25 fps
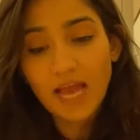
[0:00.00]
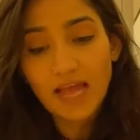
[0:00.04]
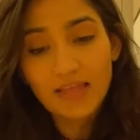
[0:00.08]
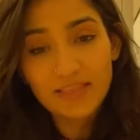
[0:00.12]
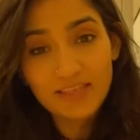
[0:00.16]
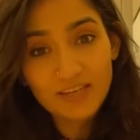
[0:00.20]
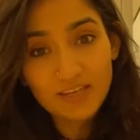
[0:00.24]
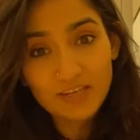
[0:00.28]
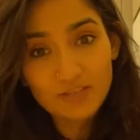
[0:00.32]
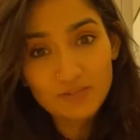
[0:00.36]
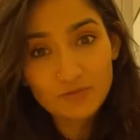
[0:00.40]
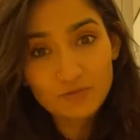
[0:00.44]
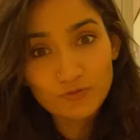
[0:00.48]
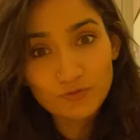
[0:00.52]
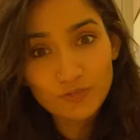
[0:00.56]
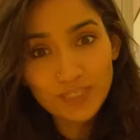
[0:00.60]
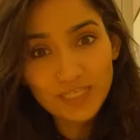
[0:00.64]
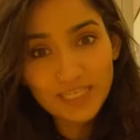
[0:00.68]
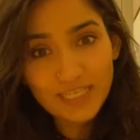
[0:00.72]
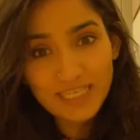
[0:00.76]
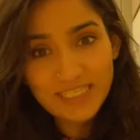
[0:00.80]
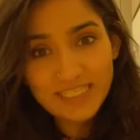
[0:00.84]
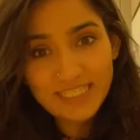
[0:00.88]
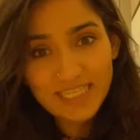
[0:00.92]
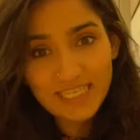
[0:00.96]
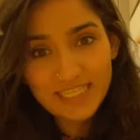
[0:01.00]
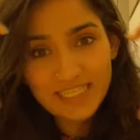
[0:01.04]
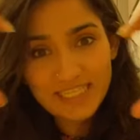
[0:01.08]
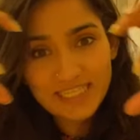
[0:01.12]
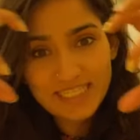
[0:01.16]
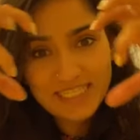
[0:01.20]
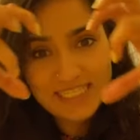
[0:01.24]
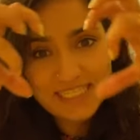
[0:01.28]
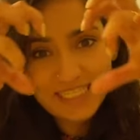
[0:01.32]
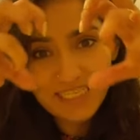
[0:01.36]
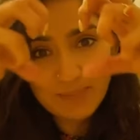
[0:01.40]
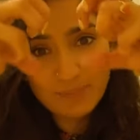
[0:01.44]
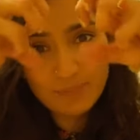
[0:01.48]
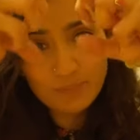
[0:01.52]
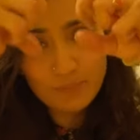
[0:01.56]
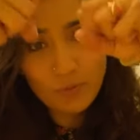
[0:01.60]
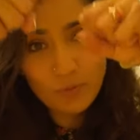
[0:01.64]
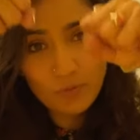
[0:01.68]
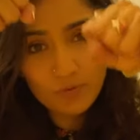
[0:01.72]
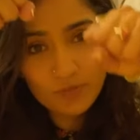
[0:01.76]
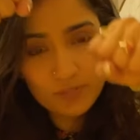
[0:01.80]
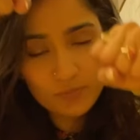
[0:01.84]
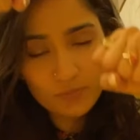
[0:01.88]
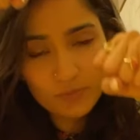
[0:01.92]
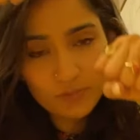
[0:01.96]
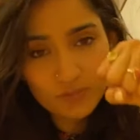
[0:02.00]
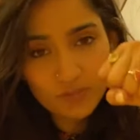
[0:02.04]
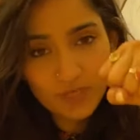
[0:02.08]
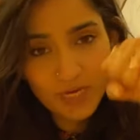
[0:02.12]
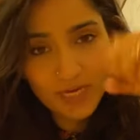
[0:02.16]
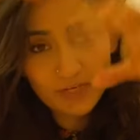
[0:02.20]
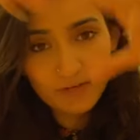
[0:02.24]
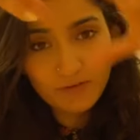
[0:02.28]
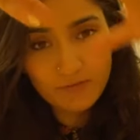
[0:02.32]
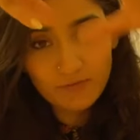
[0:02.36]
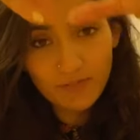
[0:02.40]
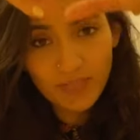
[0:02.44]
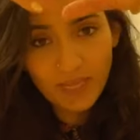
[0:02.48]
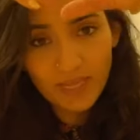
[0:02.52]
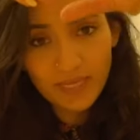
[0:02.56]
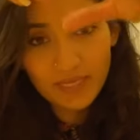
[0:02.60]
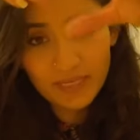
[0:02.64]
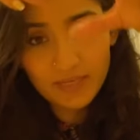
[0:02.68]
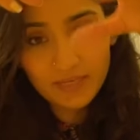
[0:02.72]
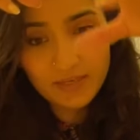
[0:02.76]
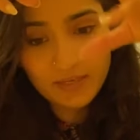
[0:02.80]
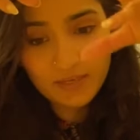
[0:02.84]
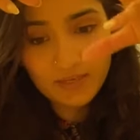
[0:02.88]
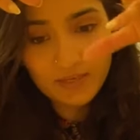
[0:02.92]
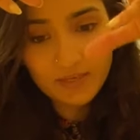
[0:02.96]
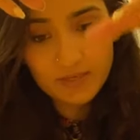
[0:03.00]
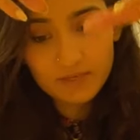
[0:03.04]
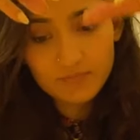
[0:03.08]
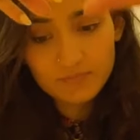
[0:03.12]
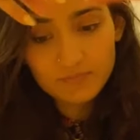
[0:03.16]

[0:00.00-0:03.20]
And then it really is like this deep bond, which kind of like,